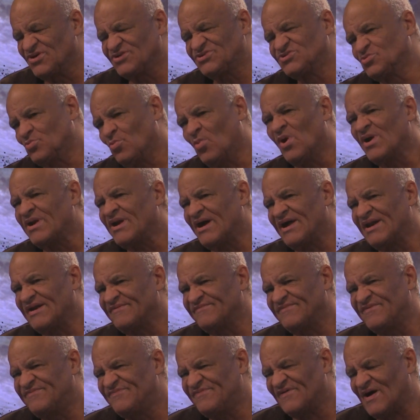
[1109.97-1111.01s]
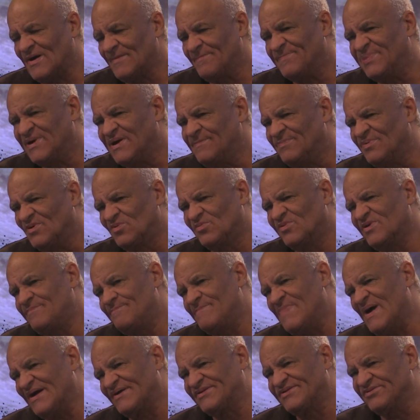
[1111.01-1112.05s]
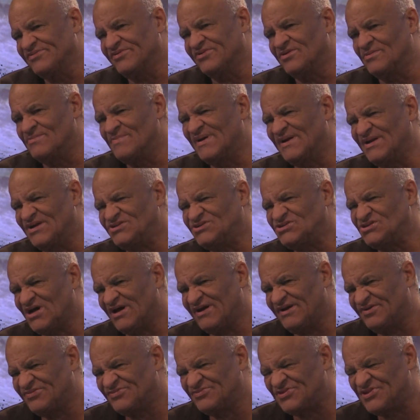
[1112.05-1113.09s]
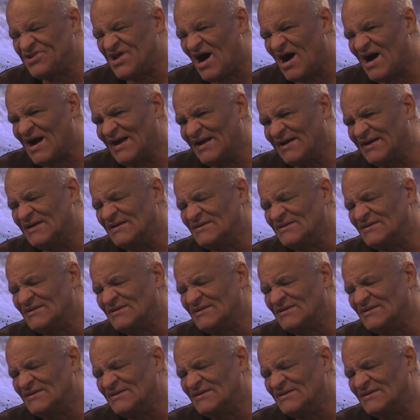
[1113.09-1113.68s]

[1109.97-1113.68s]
one out of every five people with bacterial meningitis die.